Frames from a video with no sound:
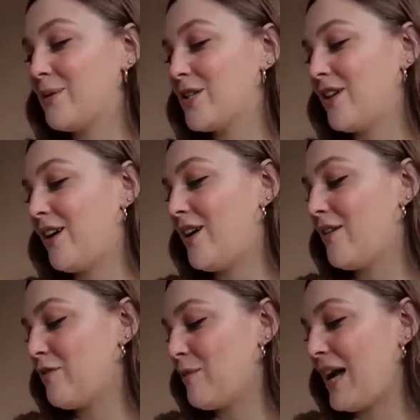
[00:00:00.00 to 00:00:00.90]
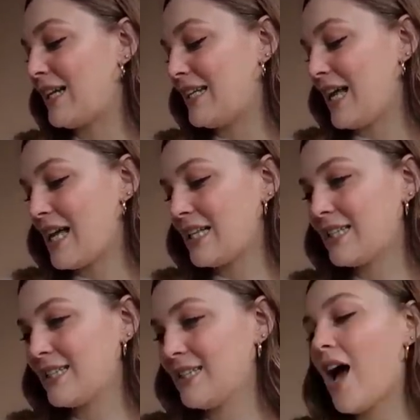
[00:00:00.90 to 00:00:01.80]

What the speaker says: which are from Adidas.